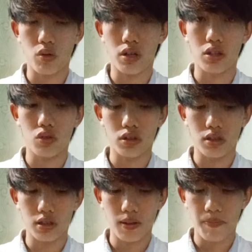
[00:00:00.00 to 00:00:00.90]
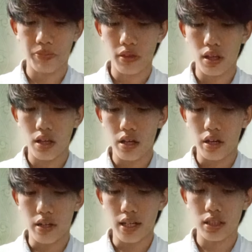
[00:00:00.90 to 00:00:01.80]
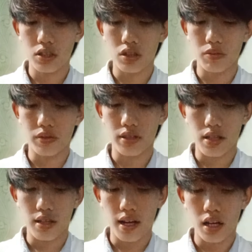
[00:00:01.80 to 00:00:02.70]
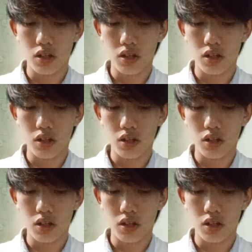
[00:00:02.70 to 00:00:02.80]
In other terms, thylakoid is a piled